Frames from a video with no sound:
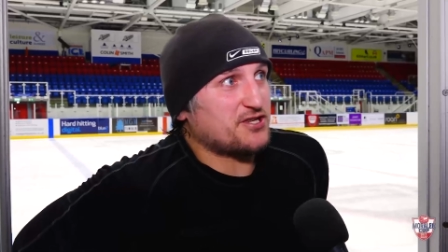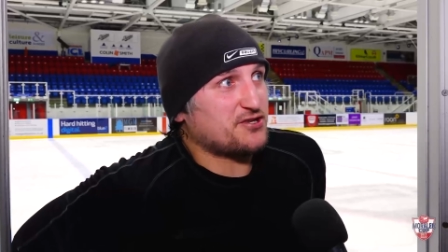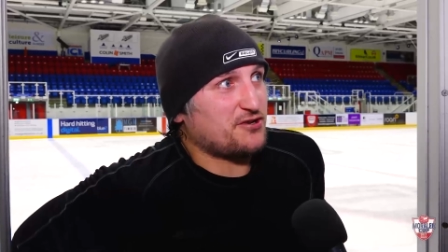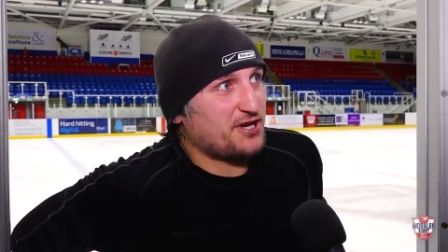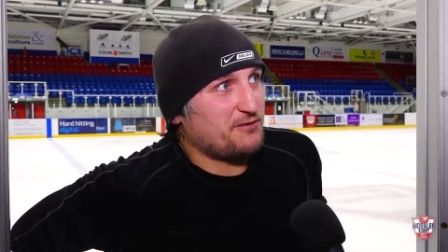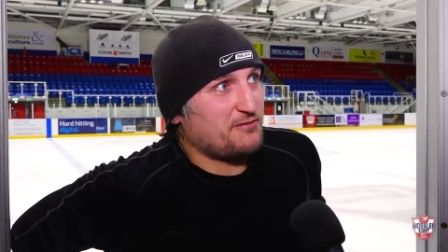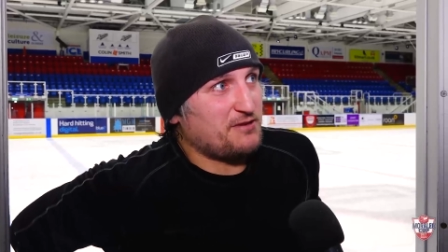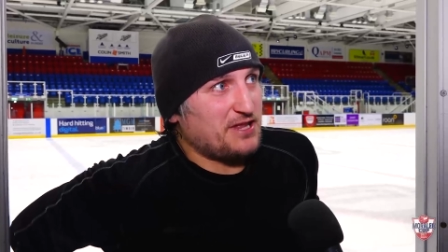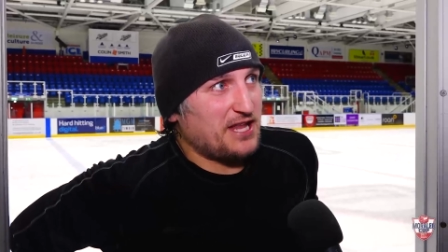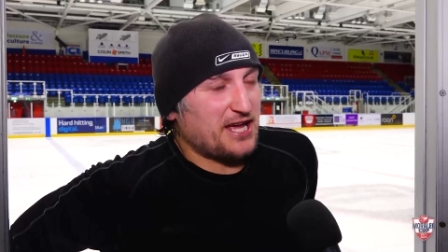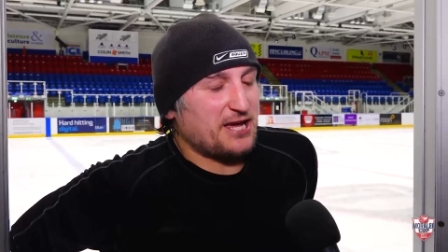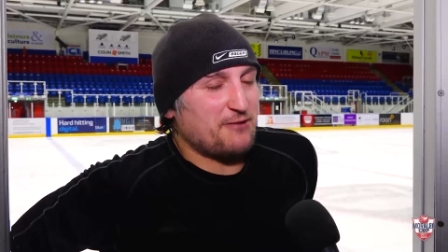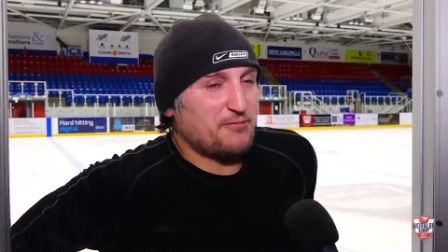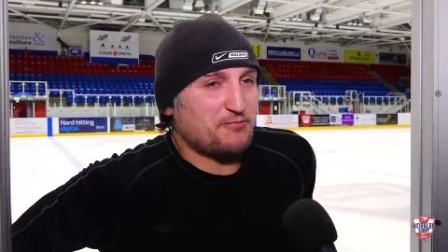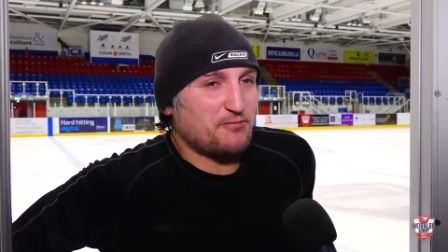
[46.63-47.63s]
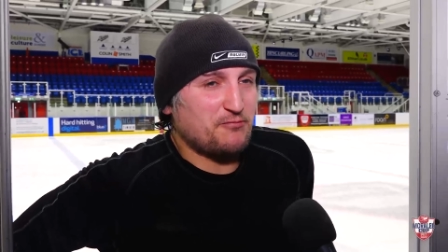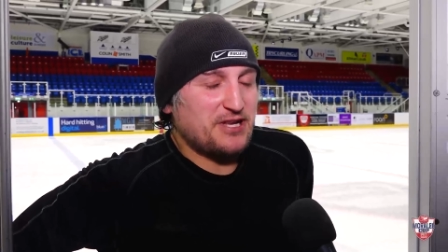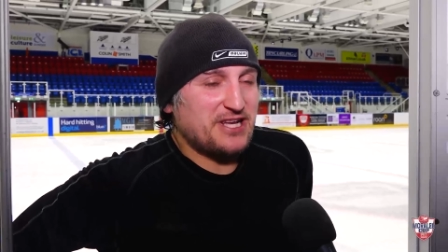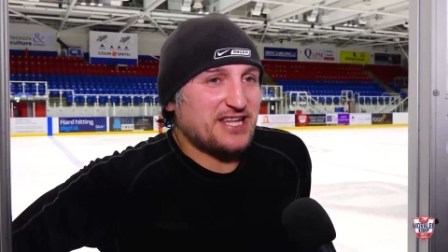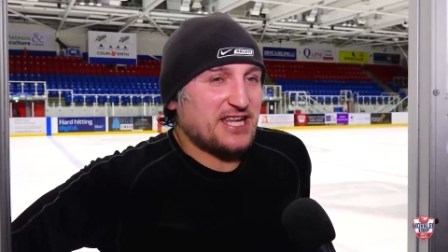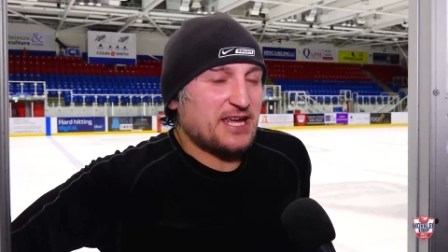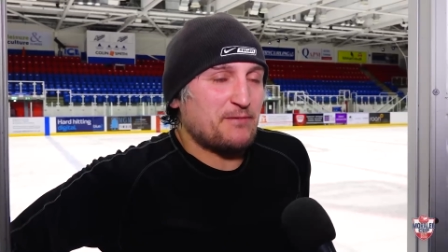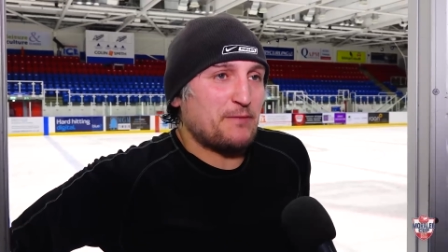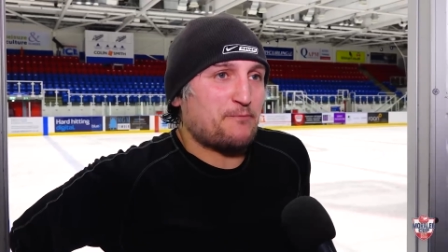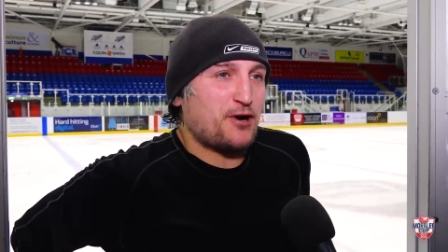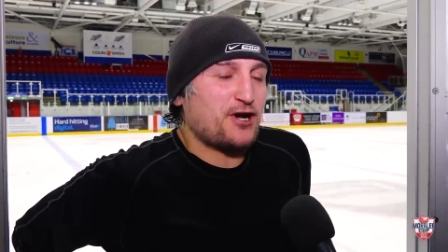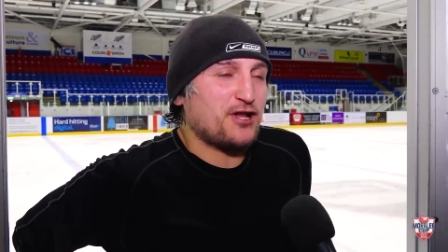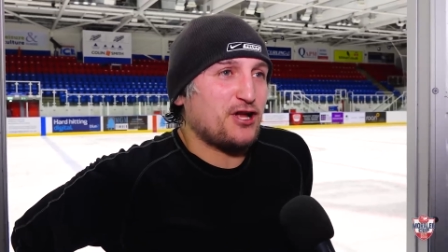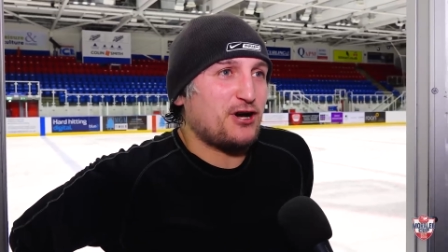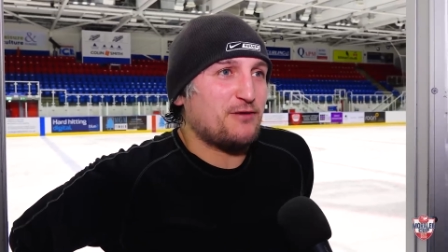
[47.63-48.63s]
Sorry, in that game, we need to keep the
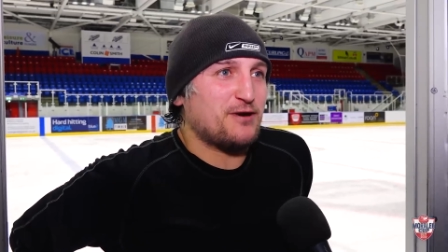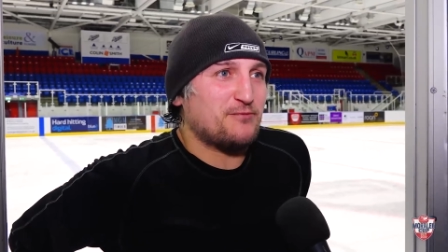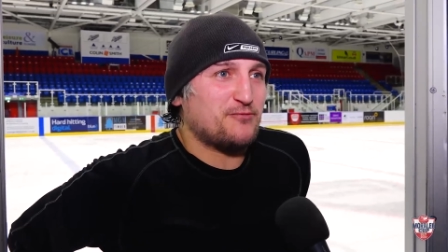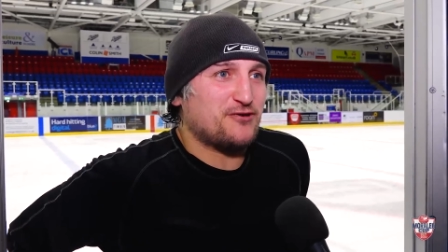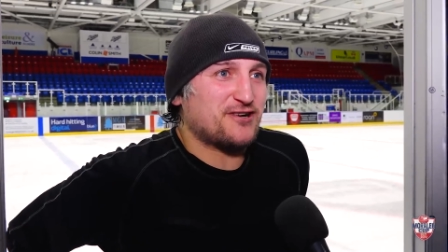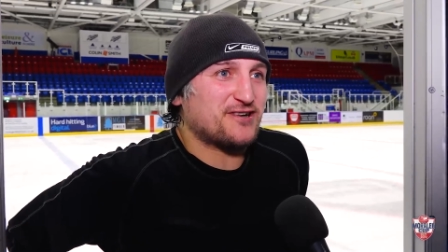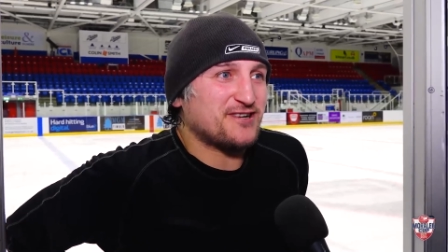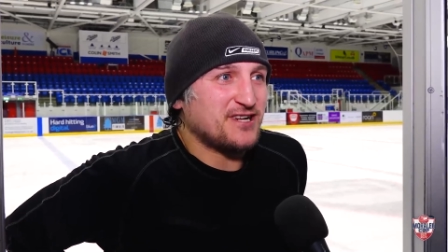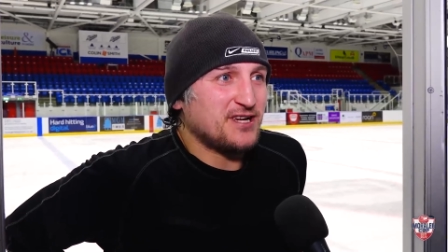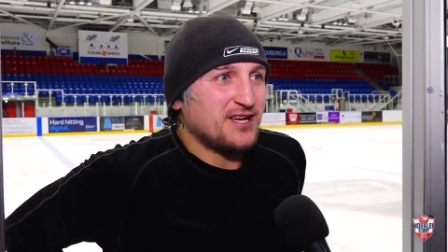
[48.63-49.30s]
puck a little bit more.